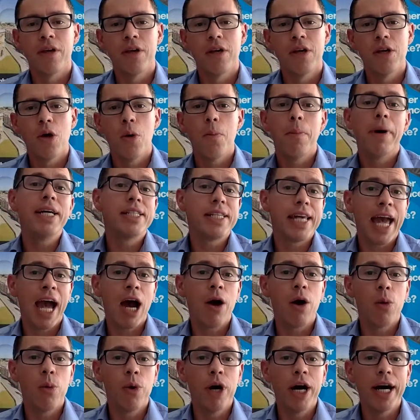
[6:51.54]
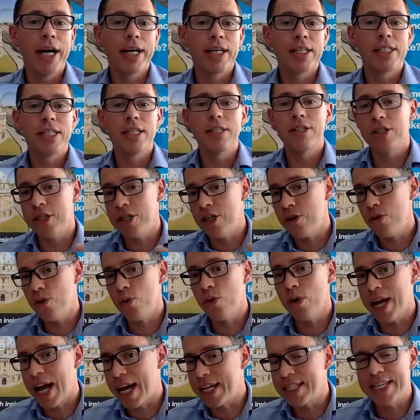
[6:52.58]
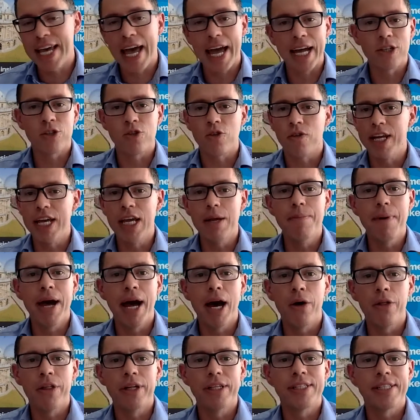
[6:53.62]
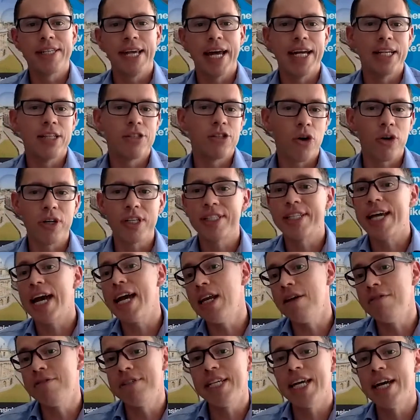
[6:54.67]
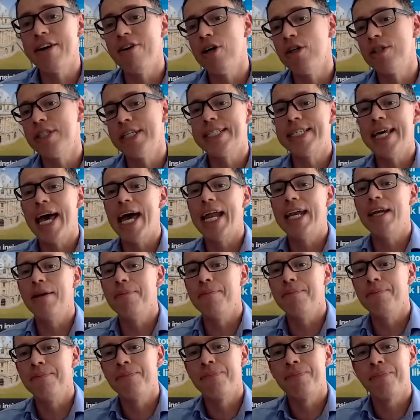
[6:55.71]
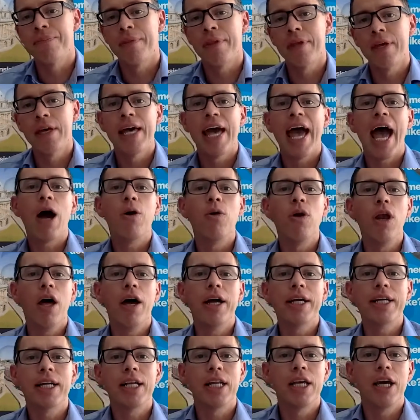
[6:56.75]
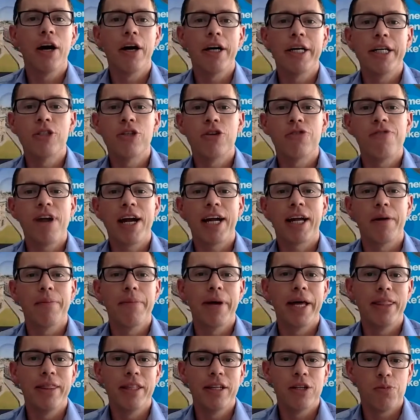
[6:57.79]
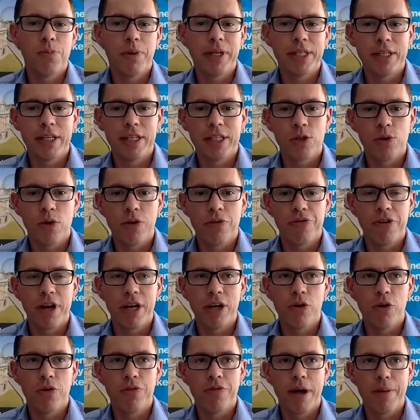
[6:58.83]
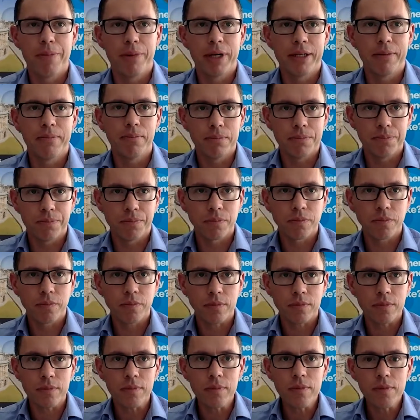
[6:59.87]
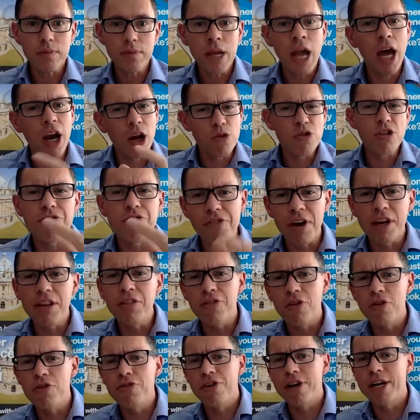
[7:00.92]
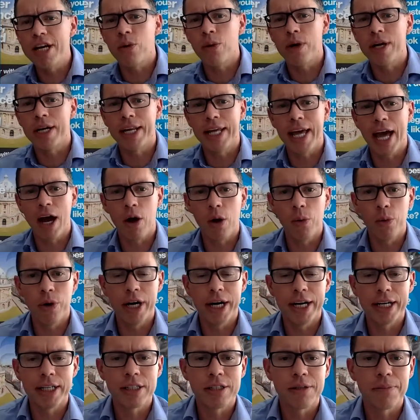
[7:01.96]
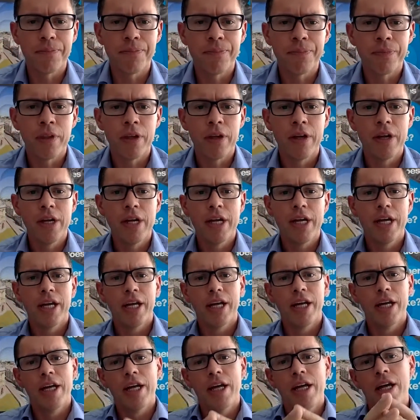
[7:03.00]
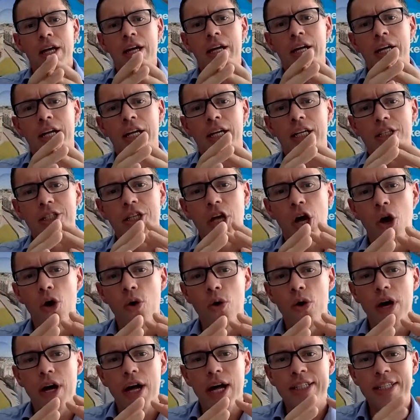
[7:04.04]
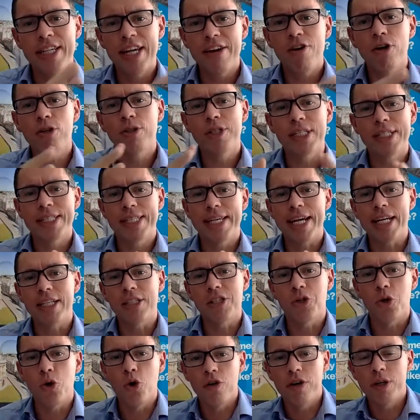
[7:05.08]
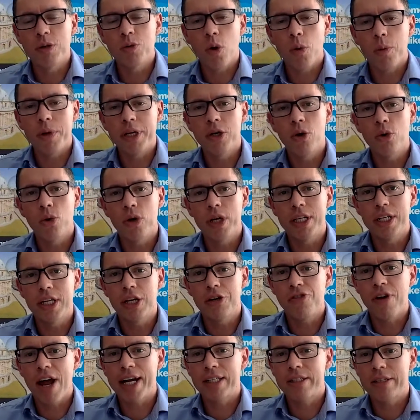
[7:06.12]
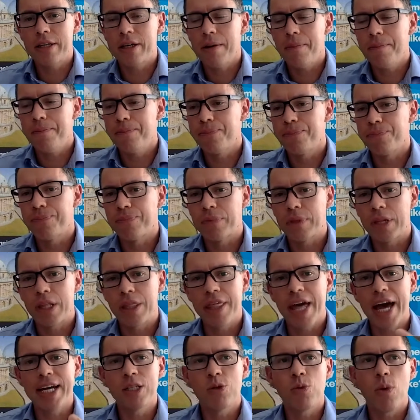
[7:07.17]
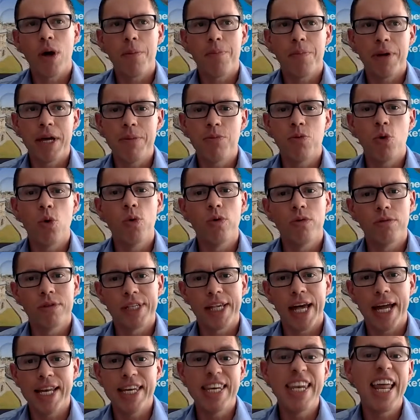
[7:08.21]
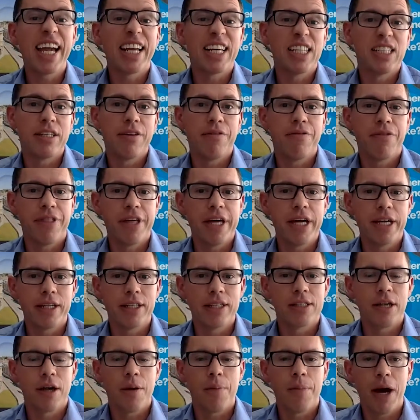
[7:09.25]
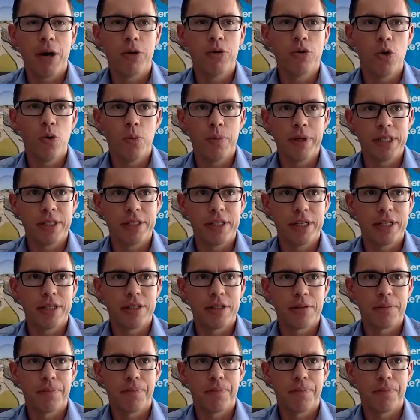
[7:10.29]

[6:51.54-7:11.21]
Basically how it works is you will get a text or an email that says, on a scale of 0 to 10, how likely are you to recommend this business to a friend or family? And I'll just through really quickly how it works. So a 0 to 6 score is what we call a detractor. That is where people will say negative things about your business.